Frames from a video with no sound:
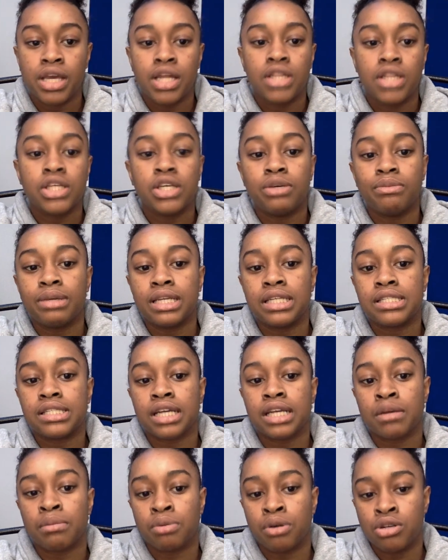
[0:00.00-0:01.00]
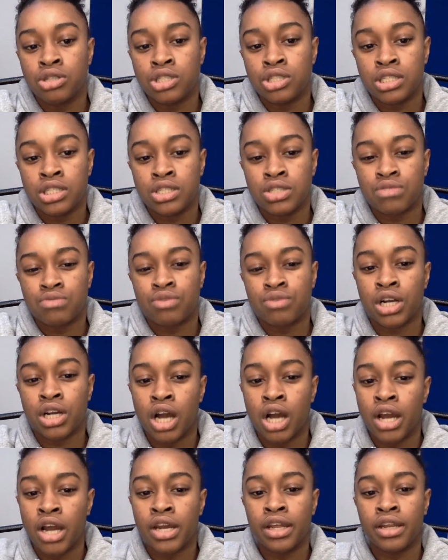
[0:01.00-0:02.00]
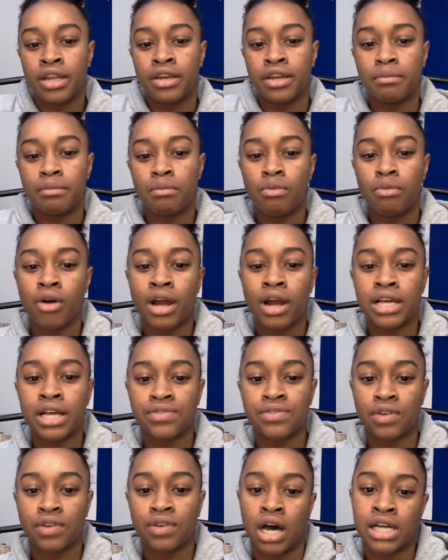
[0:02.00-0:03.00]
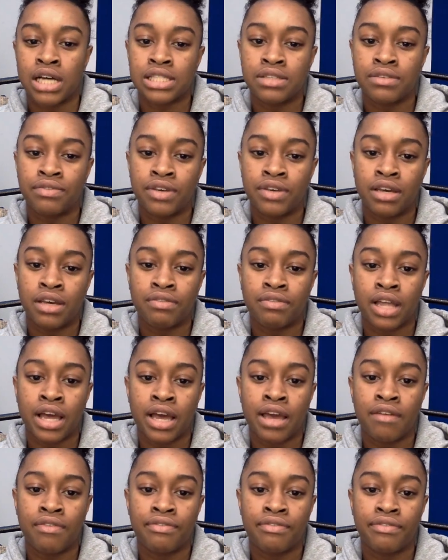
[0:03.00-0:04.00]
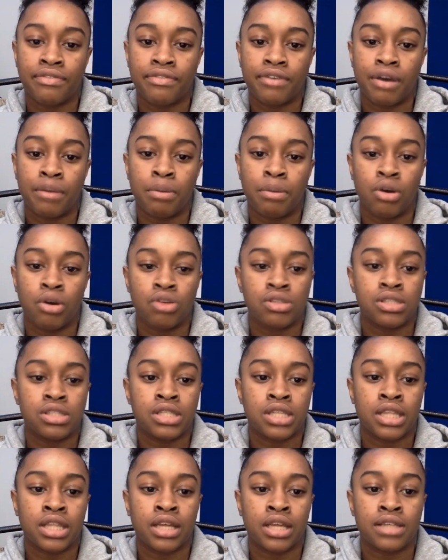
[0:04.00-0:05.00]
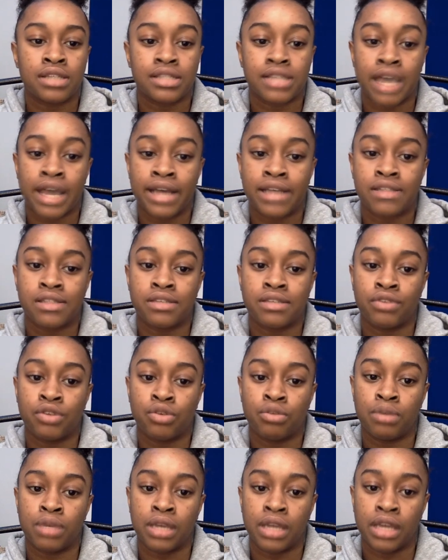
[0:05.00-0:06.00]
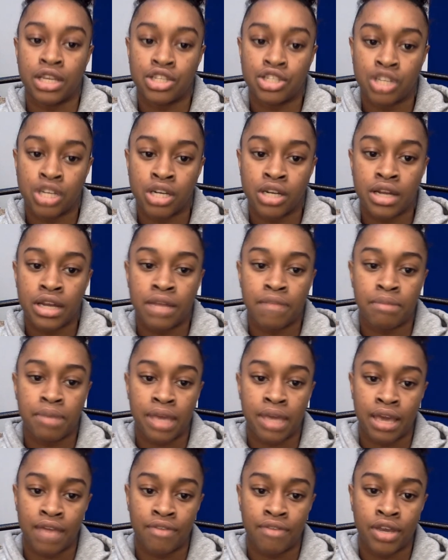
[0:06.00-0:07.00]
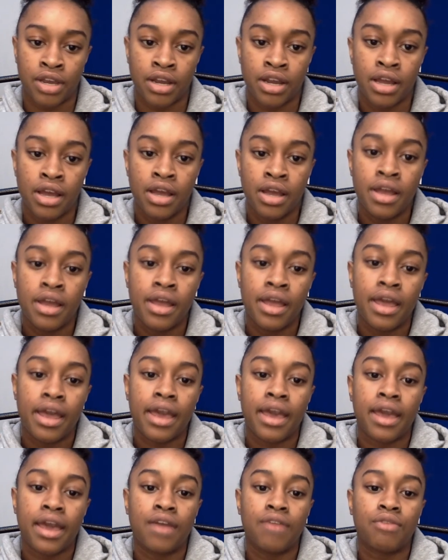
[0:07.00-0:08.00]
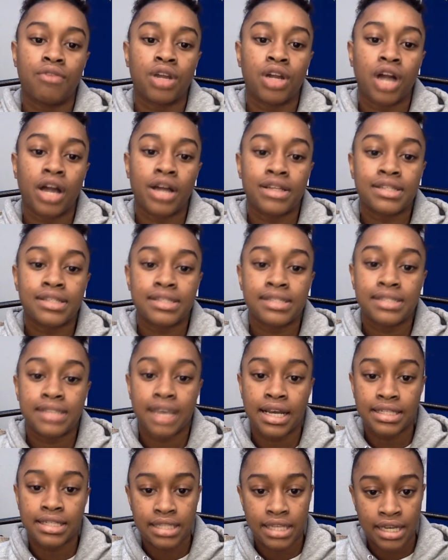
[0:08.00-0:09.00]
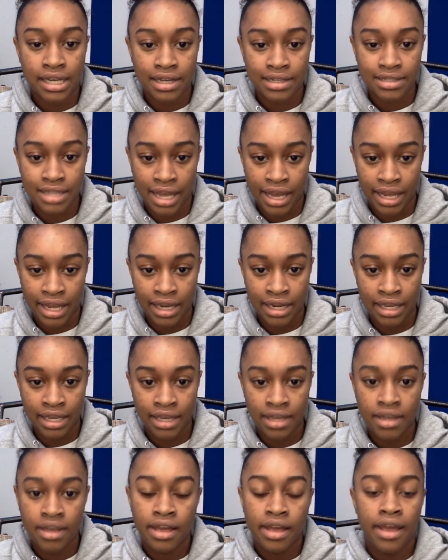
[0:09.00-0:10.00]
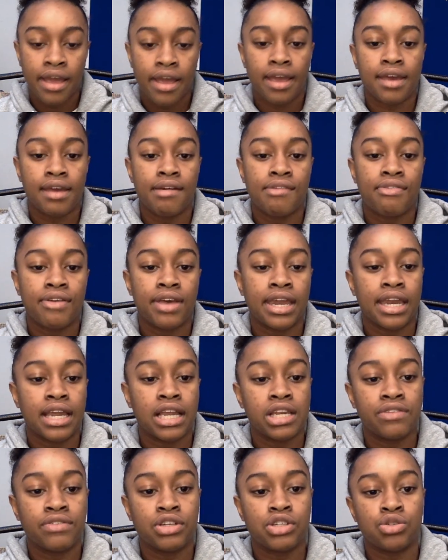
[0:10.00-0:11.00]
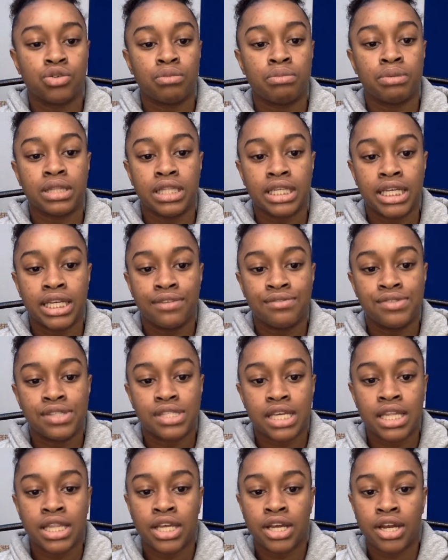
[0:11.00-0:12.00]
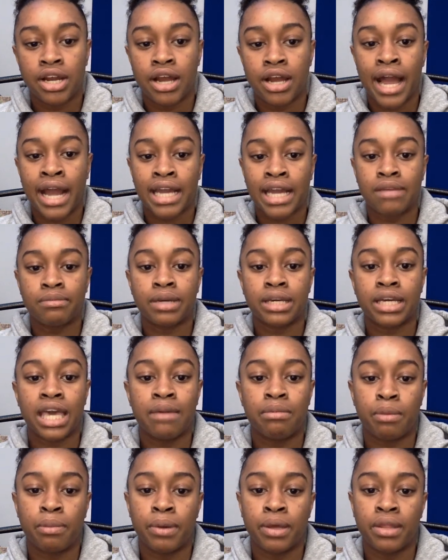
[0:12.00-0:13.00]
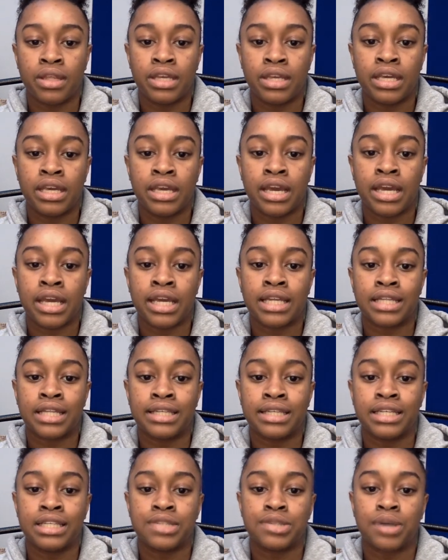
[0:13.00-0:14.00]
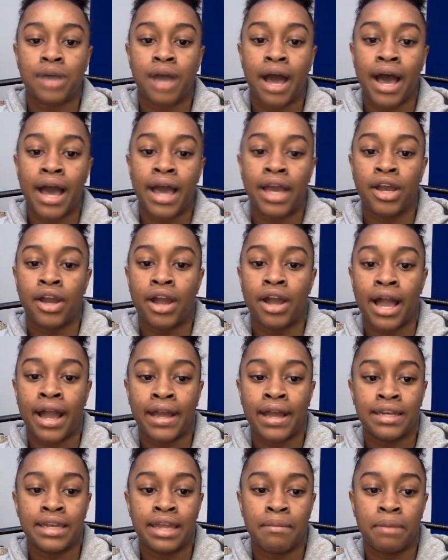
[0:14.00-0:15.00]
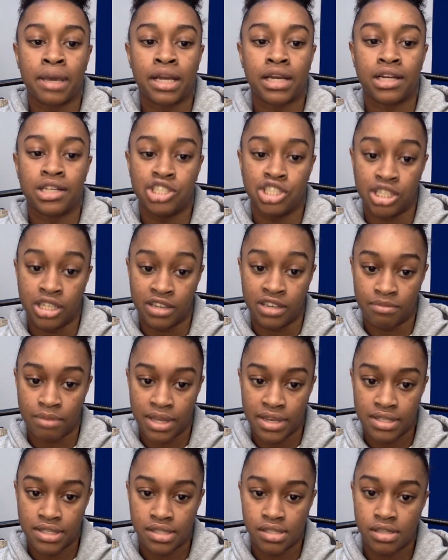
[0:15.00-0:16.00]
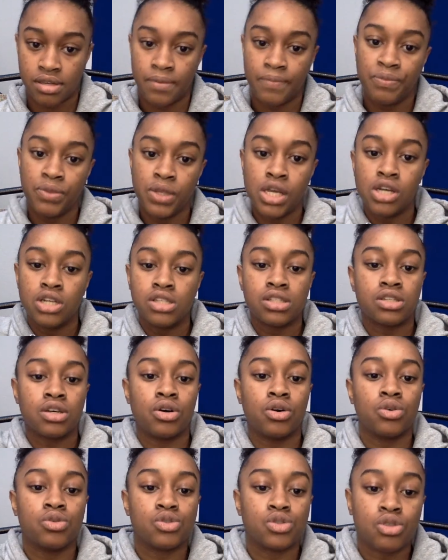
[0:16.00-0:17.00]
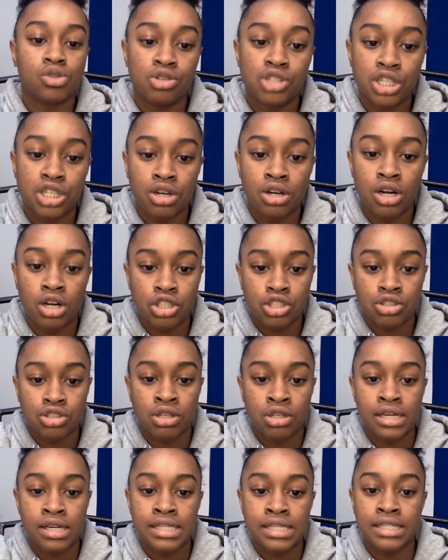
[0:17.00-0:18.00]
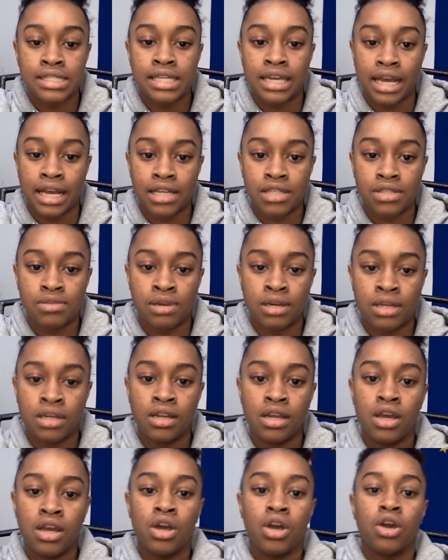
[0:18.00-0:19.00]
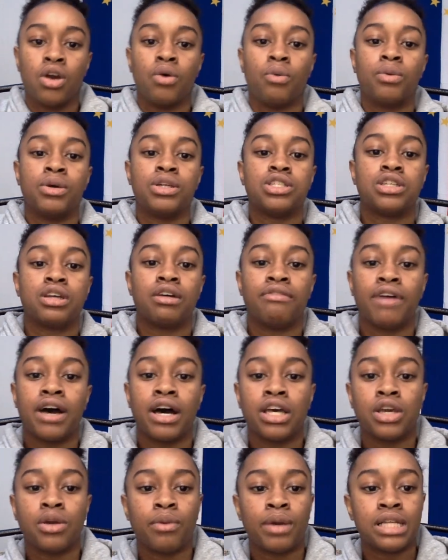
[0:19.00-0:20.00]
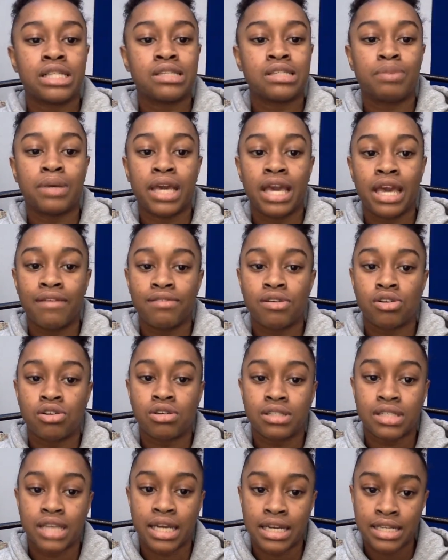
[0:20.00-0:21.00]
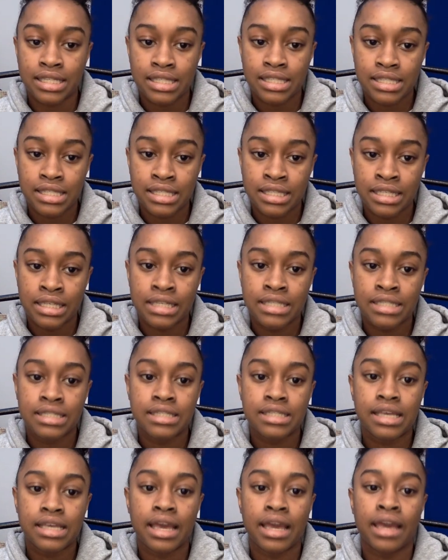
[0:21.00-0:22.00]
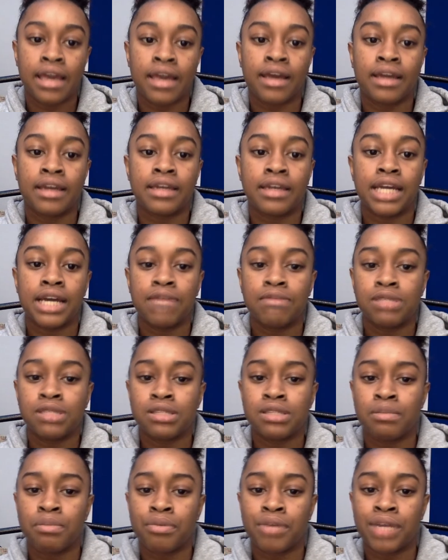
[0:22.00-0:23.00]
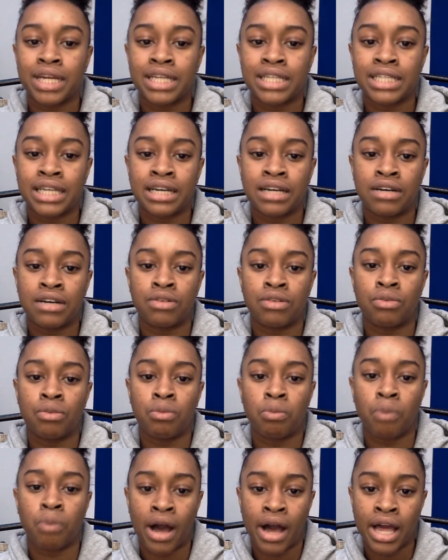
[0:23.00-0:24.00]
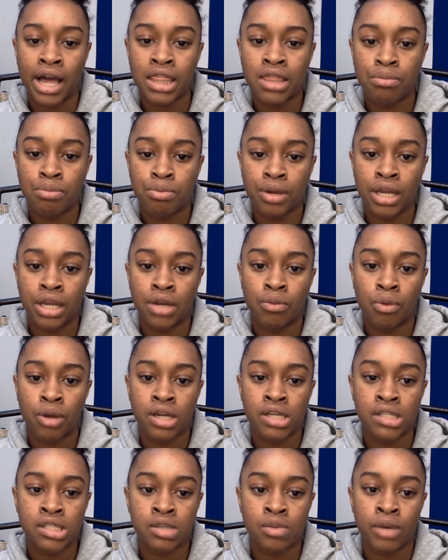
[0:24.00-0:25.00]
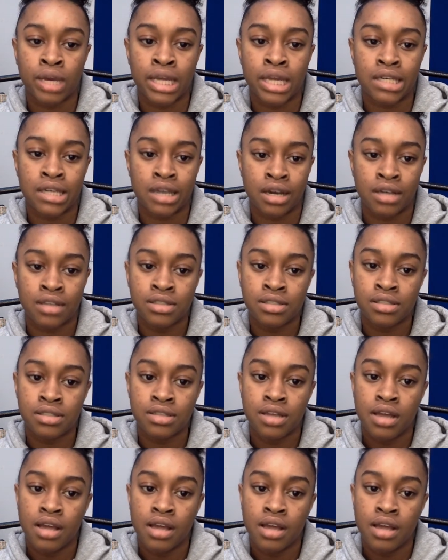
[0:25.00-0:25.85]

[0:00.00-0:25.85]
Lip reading: The humanistic approach is regarded more as philosophy of life opposed to the science of human nature and behavior. In regards to test anxiety, if an individual believes in their academic capability, it can lead to higher academic achievement. So sociocultural is the next one, which evaluates behavioral tendencies and helps to break down why the brain works the way it does.